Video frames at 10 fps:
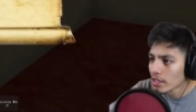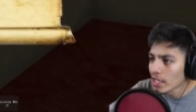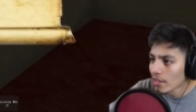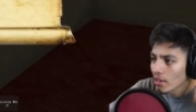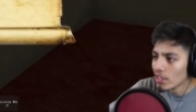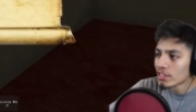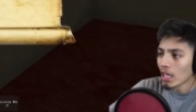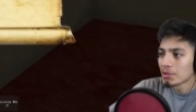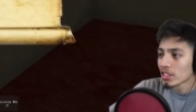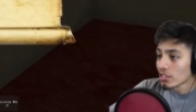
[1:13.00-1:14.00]
Click various
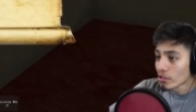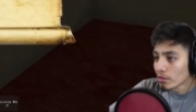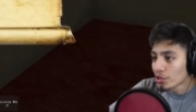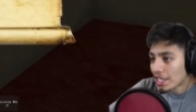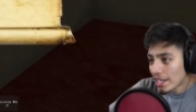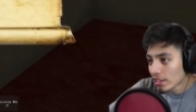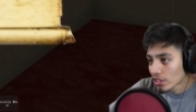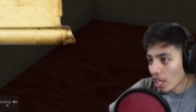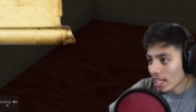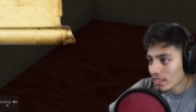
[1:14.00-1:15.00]
objects in the room to hear
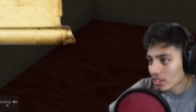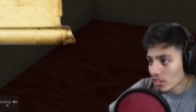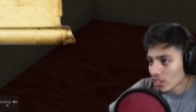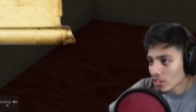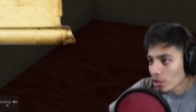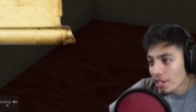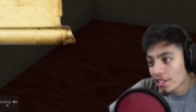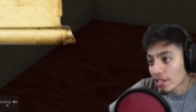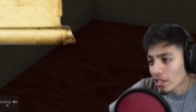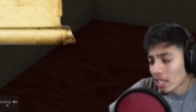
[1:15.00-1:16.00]
thoughts. To hear
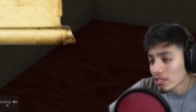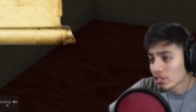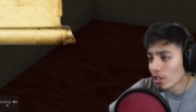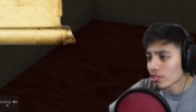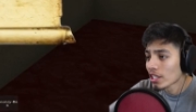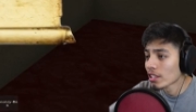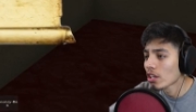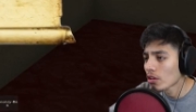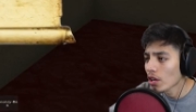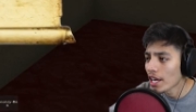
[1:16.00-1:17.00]
your thoughts. Notes are
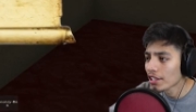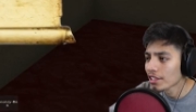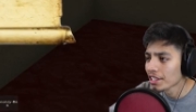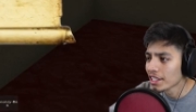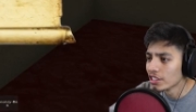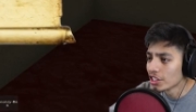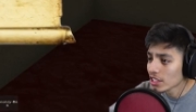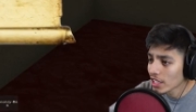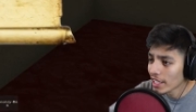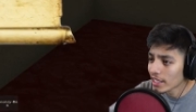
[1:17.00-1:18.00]
no longer needed.
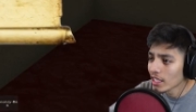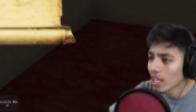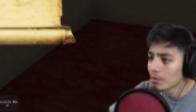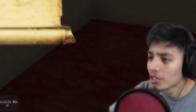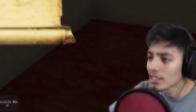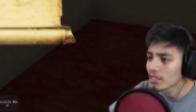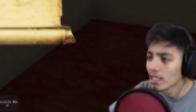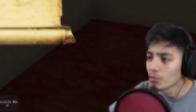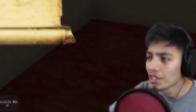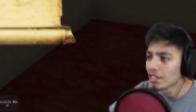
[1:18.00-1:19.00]
Just click the objects
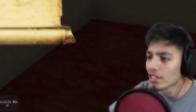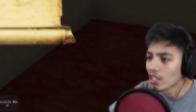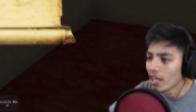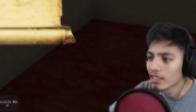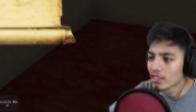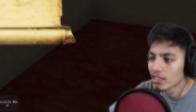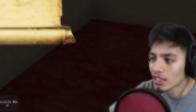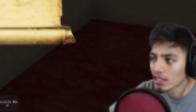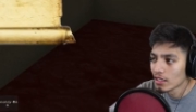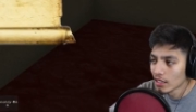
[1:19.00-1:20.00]
and read your thoughts.
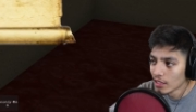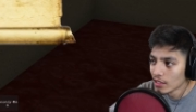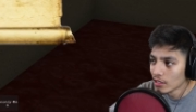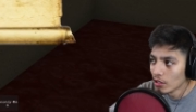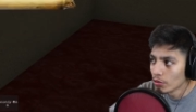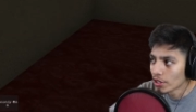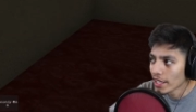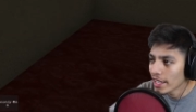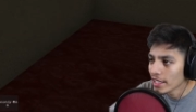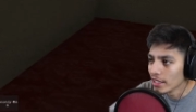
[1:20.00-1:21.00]

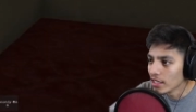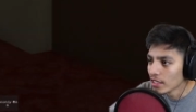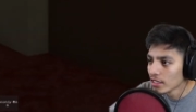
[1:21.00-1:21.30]
Okay.